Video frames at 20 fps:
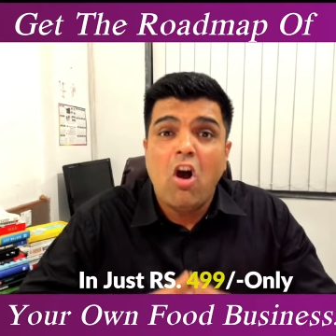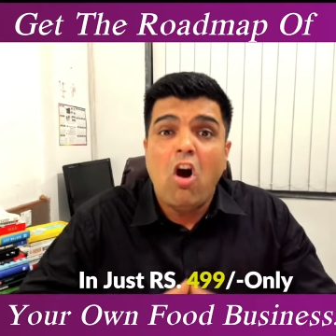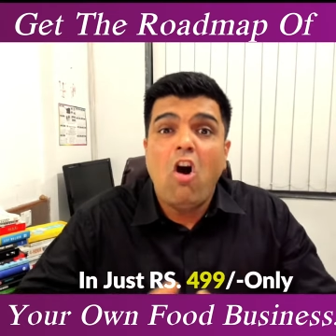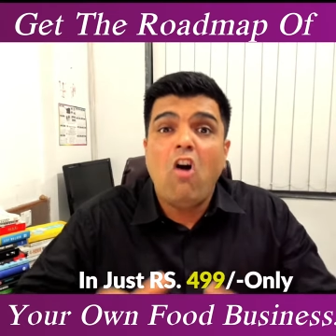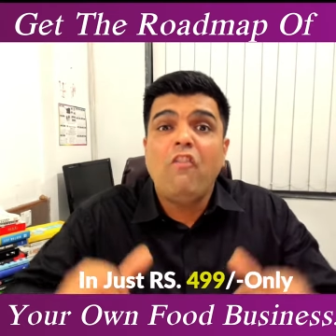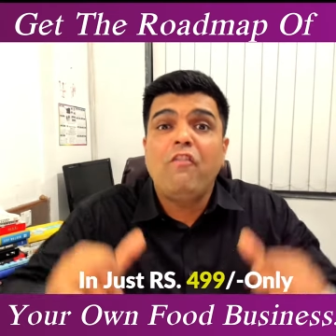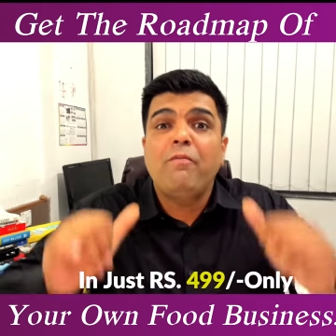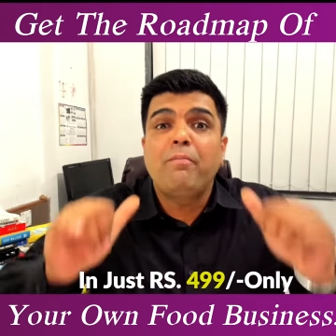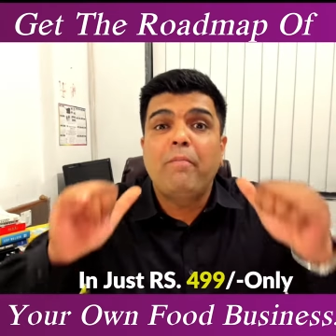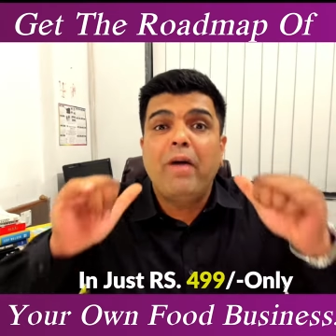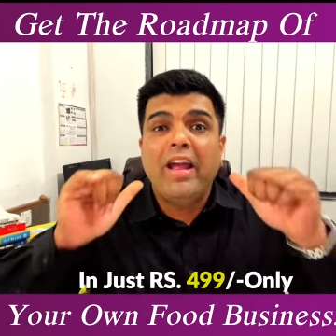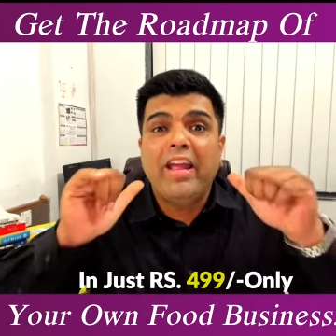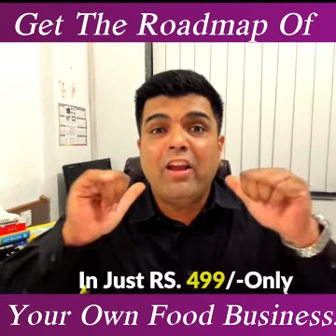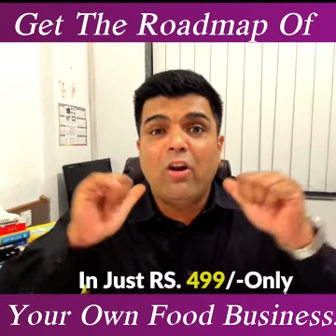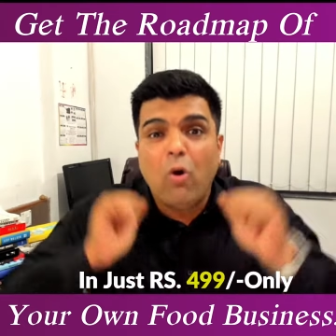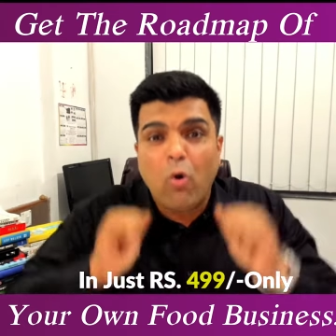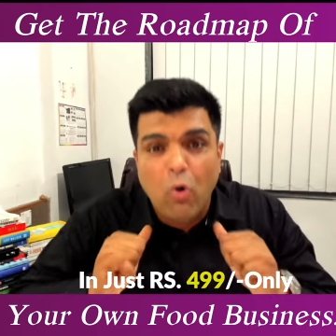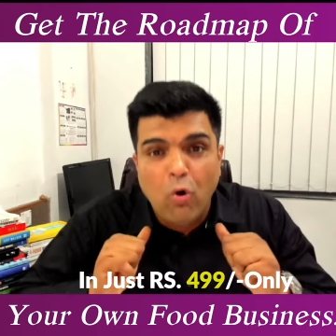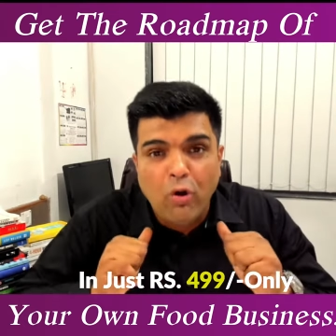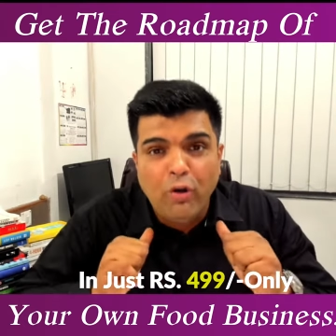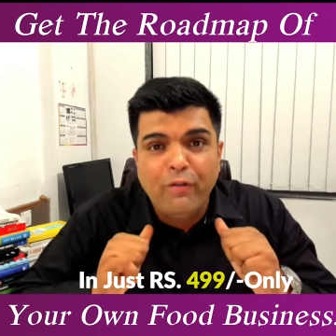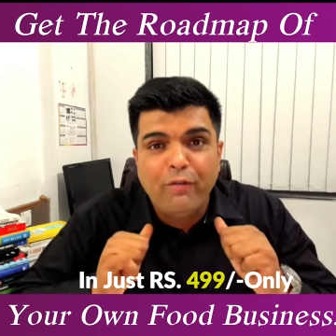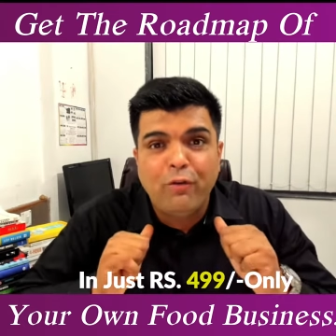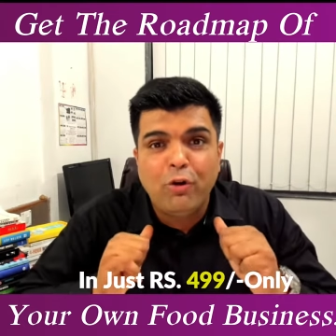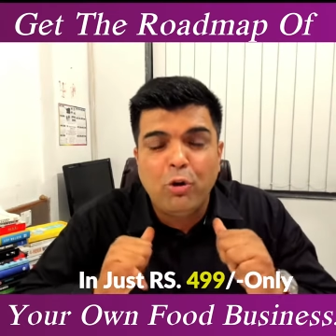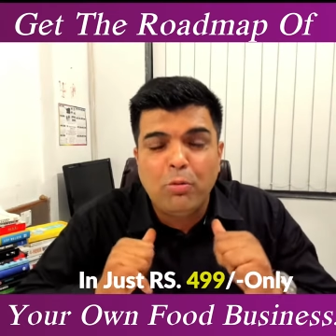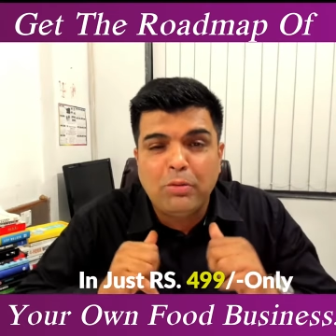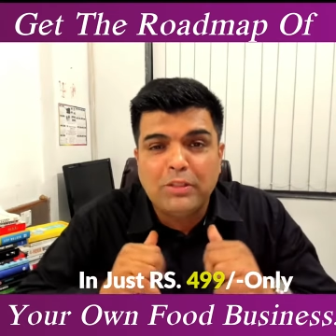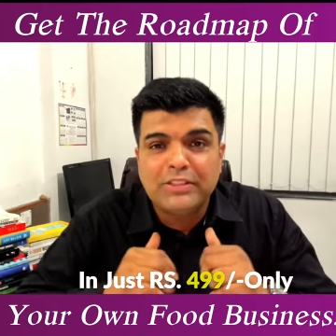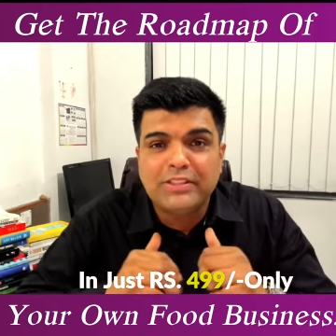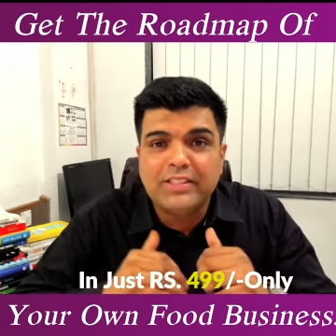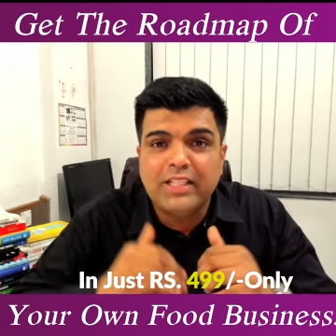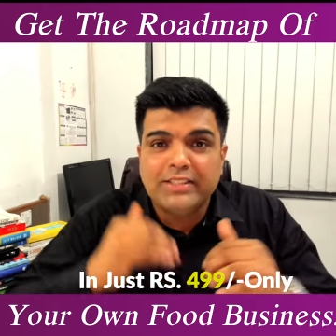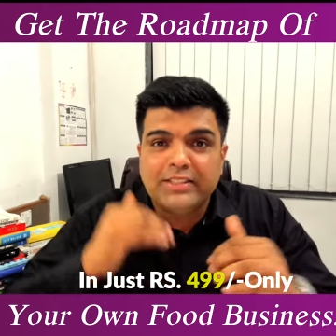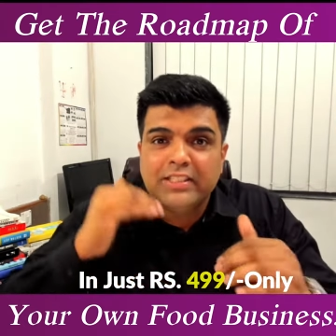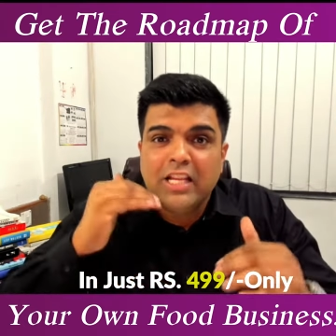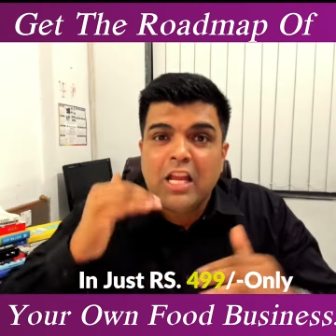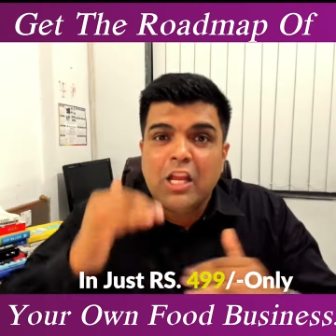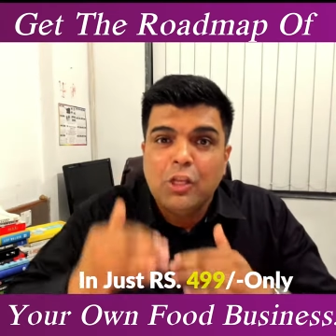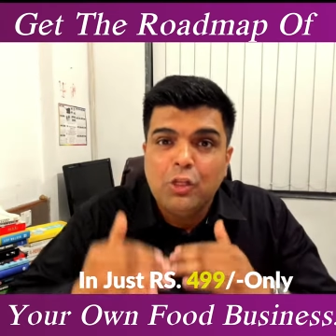of my own food business